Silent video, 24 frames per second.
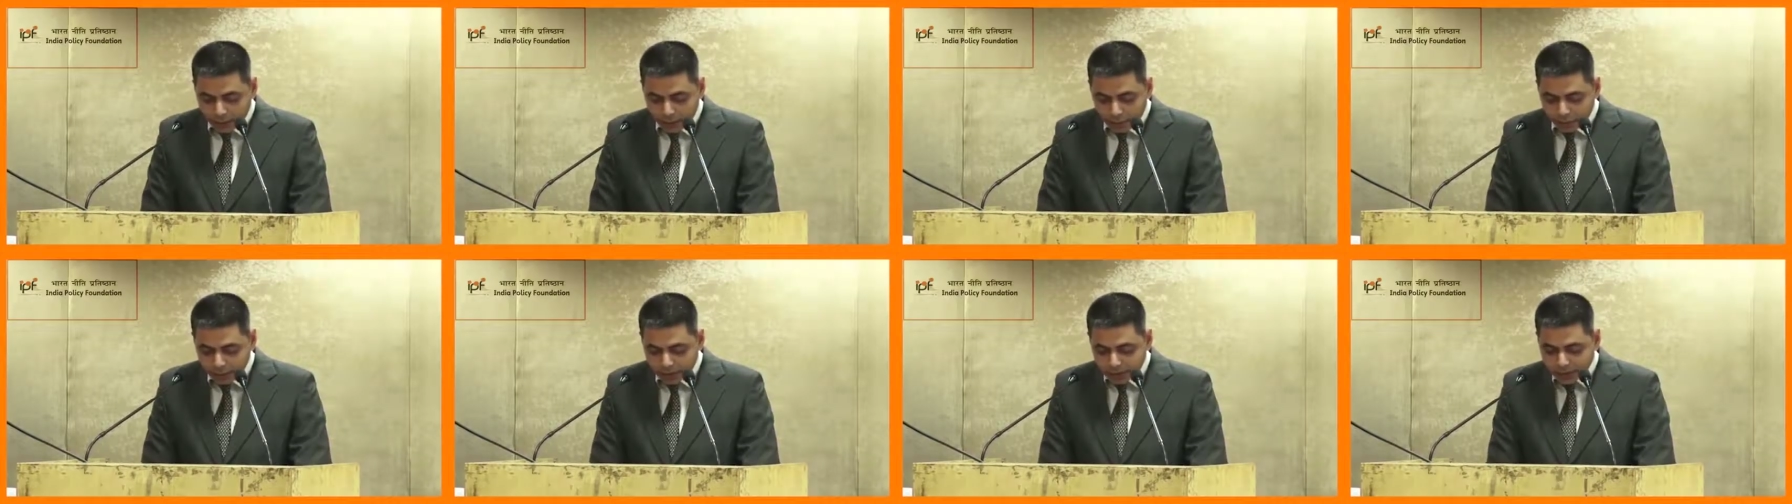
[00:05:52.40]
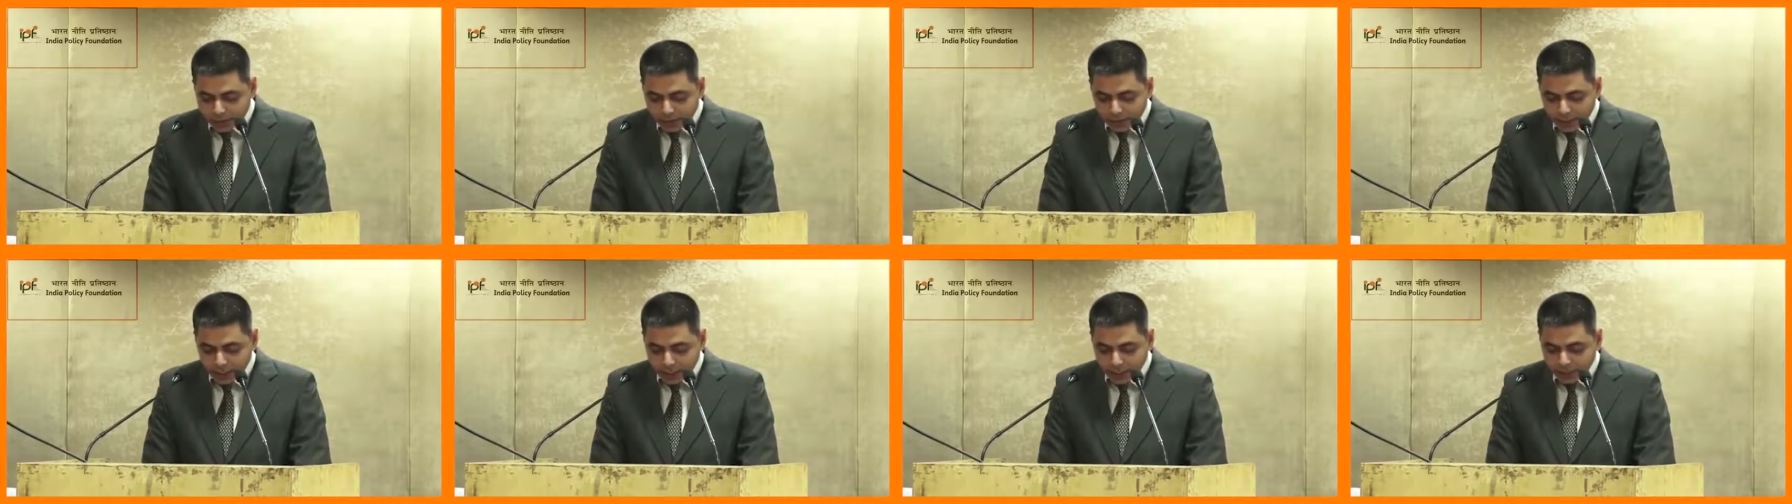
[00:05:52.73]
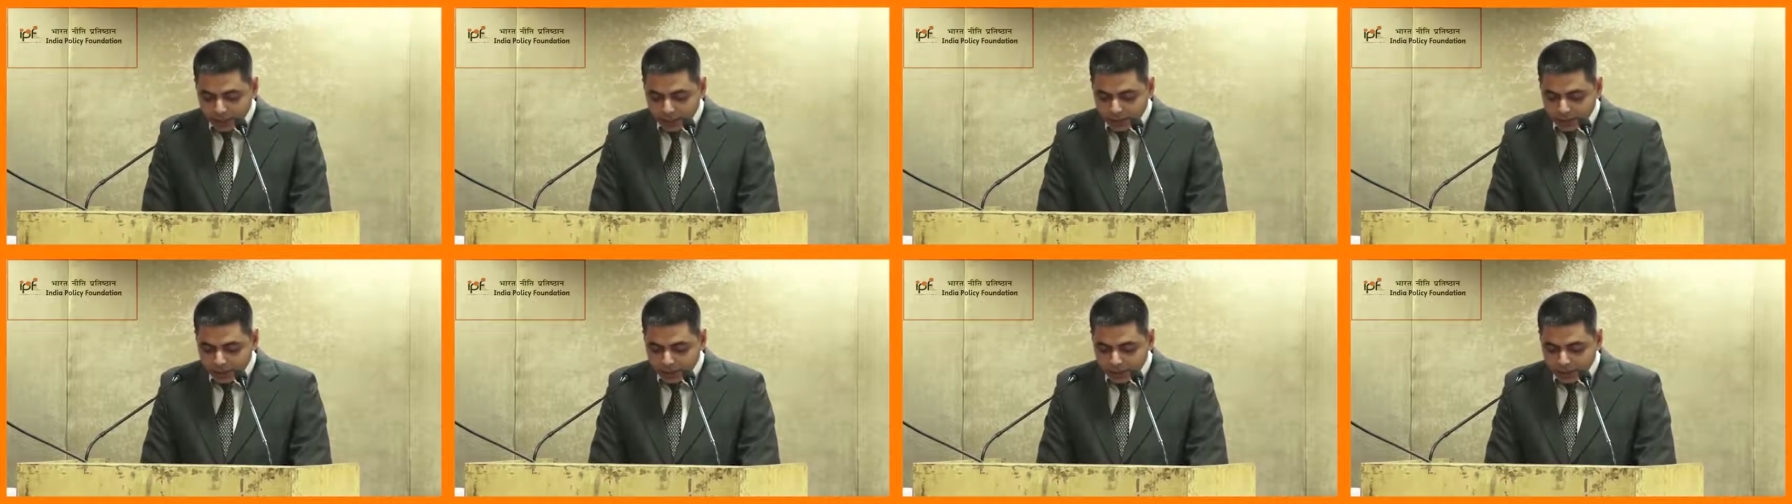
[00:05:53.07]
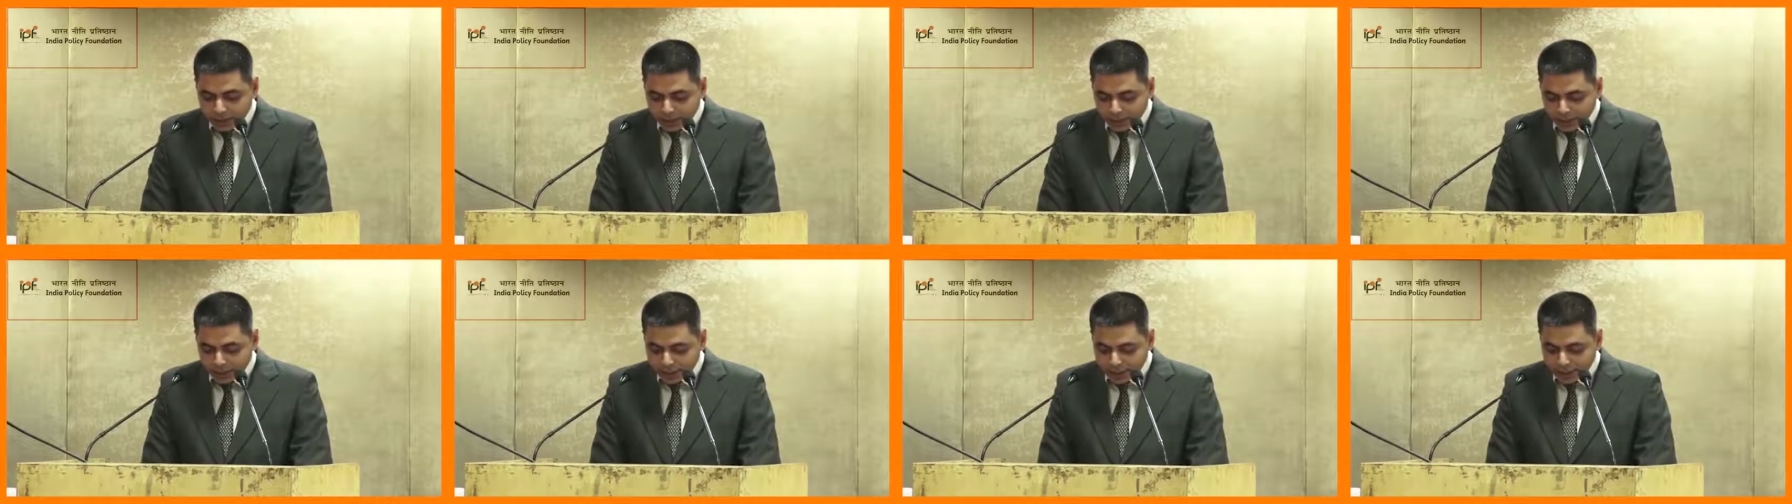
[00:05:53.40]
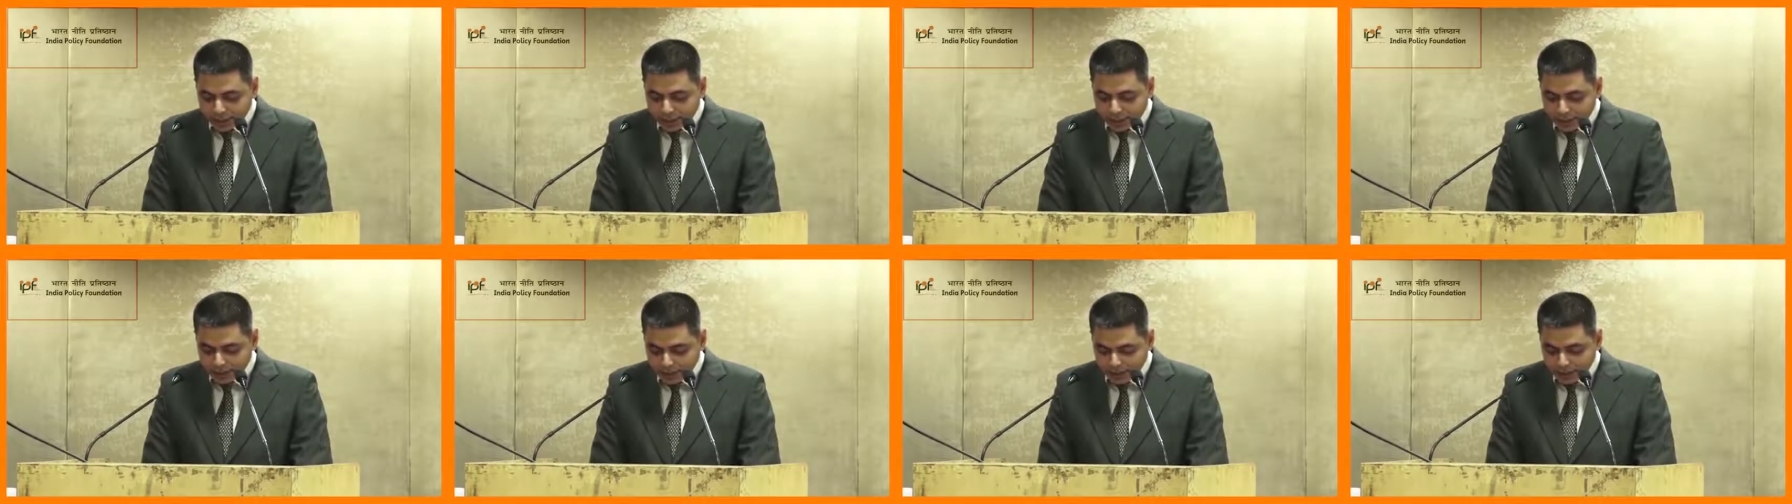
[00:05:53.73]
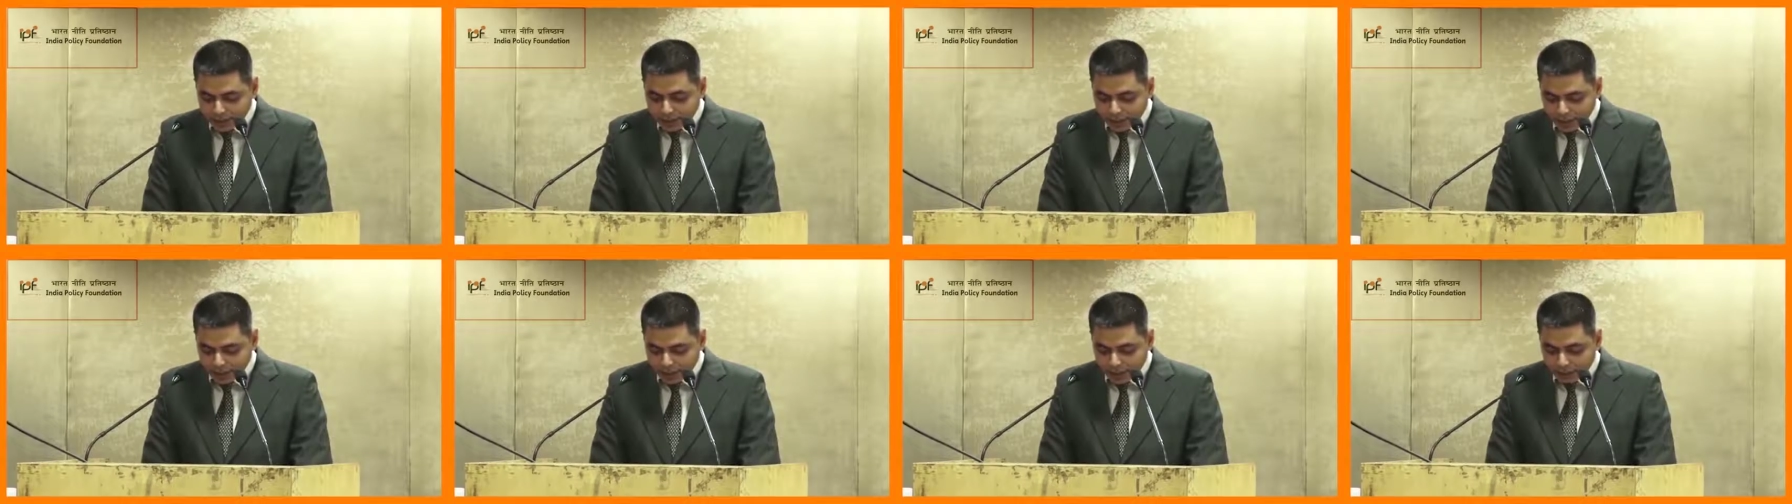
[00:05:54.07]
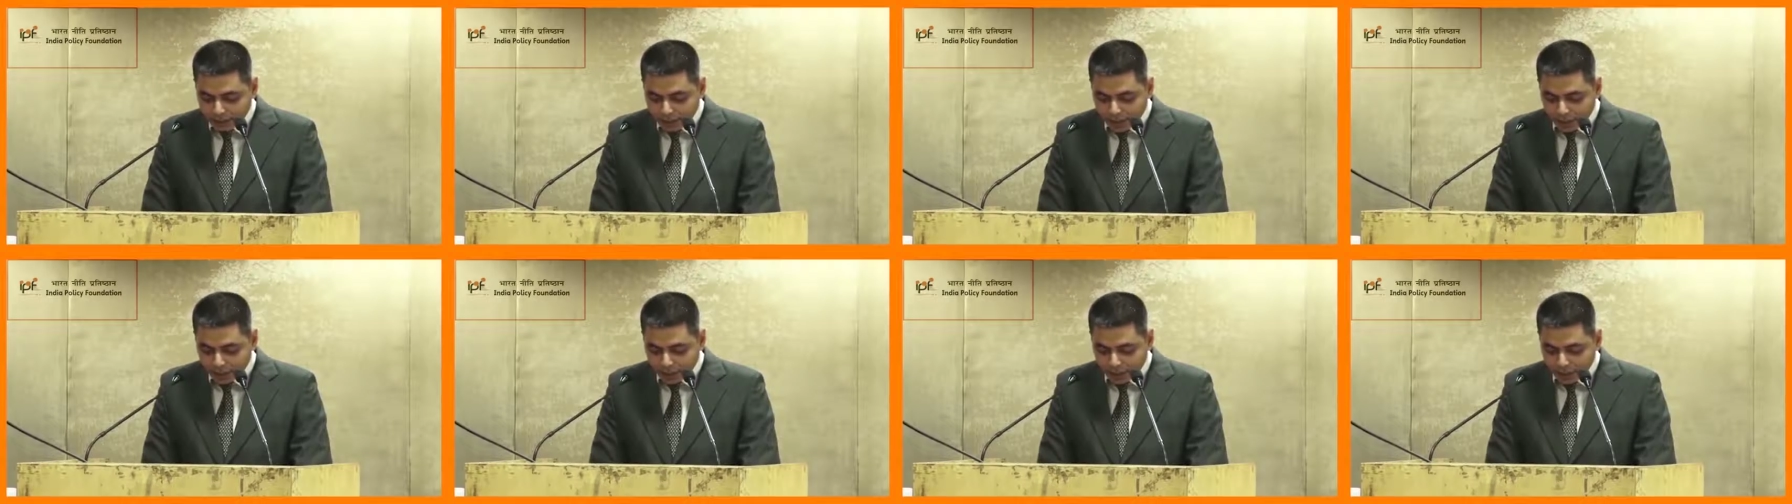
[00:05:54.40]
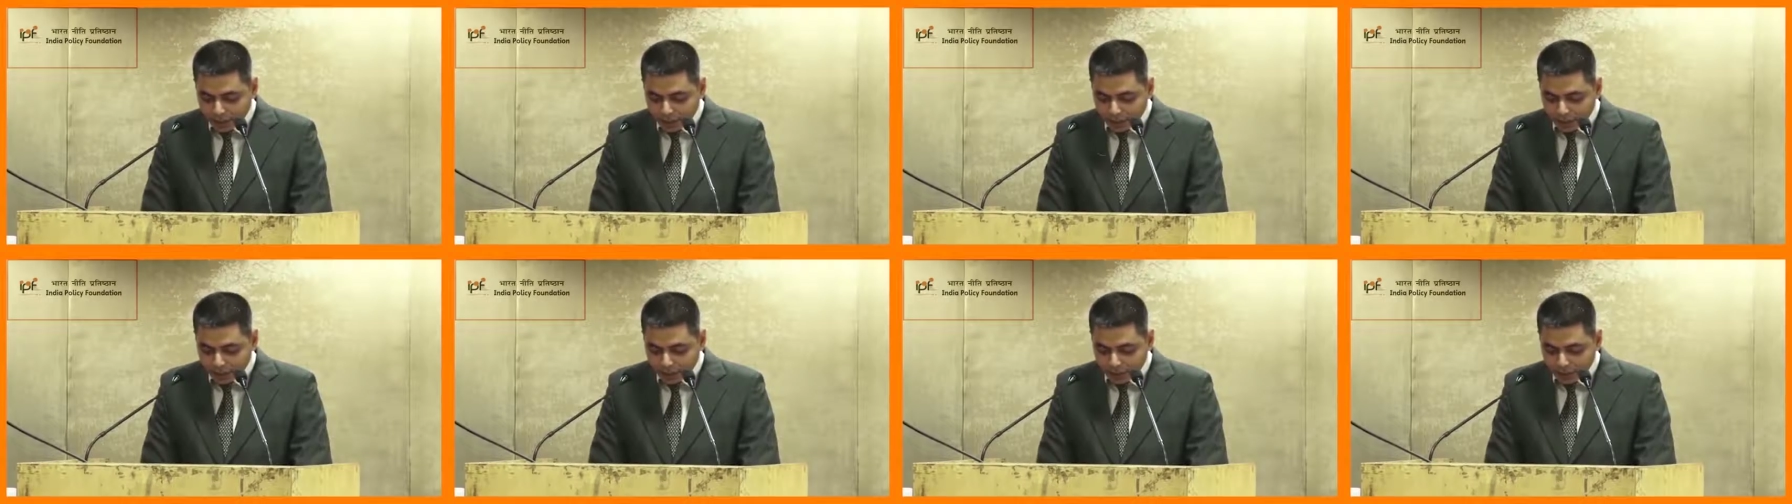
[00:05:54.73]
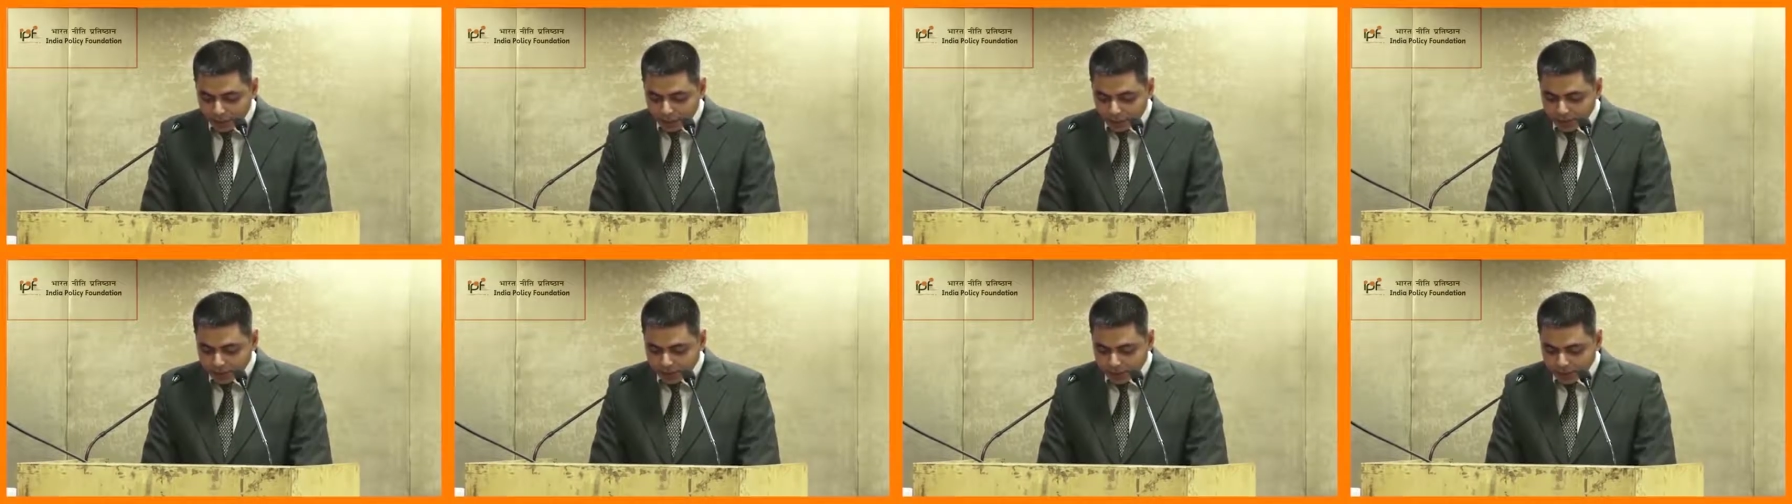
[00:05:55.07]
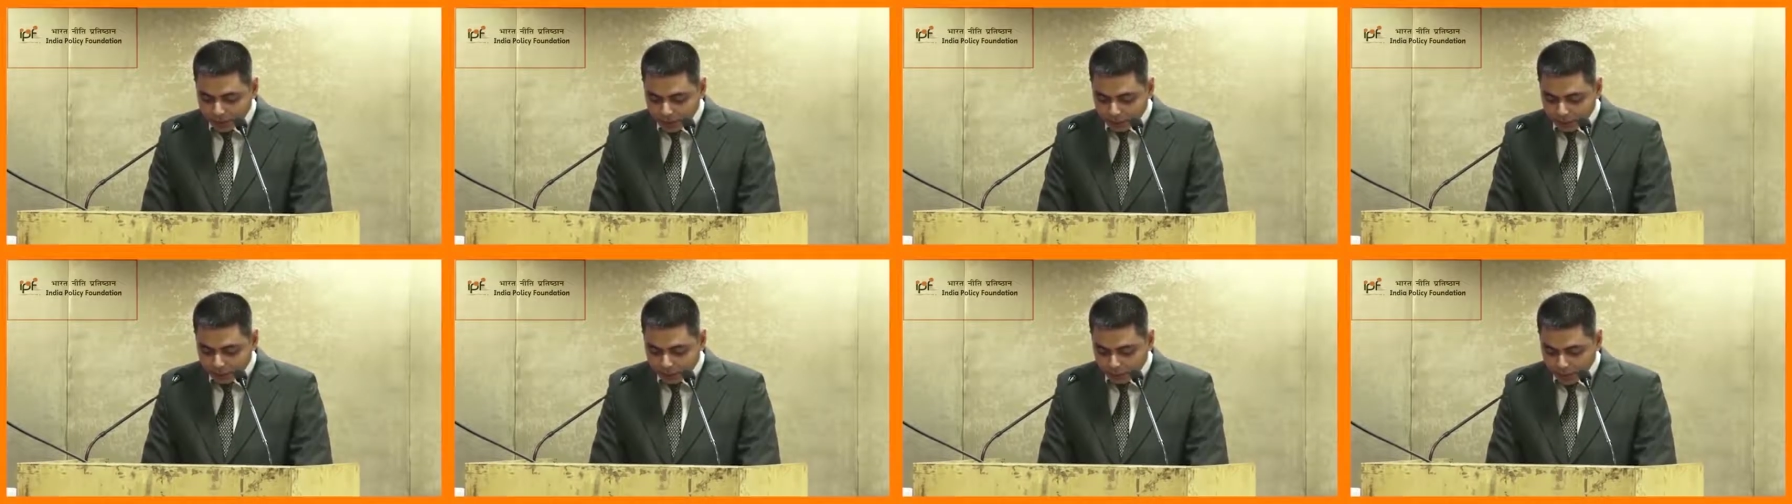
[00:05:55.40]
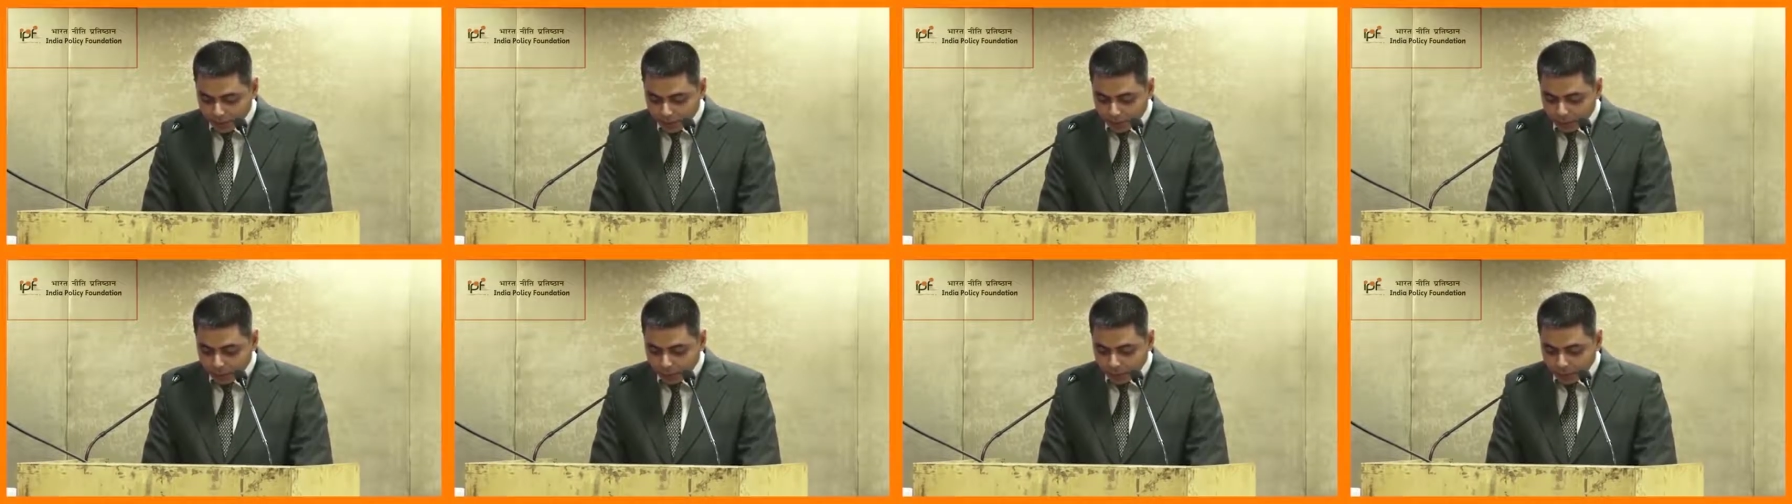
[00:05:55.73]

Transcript: it was decided that the death factories will be set up